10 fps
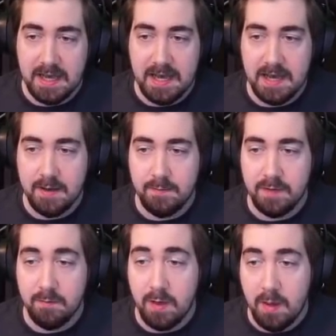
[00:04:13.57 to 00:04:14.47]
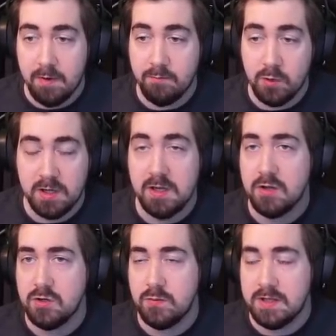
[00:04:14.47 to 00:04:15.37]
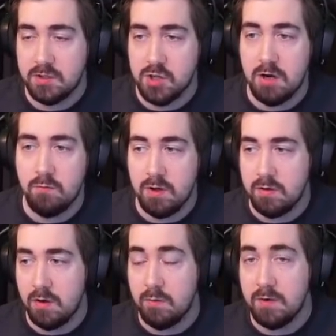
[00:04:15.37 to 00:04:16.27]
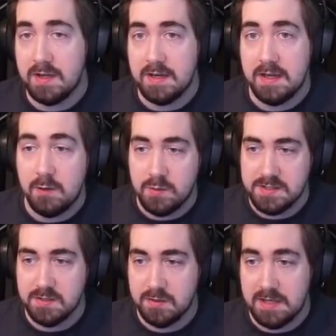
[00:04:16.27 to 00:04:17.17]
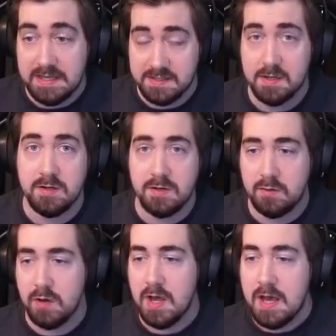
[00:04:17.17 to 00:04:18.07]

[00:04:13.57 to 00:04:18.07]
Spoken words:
I'm working on with Jung Ron on making an Inquisitor that he's going to do.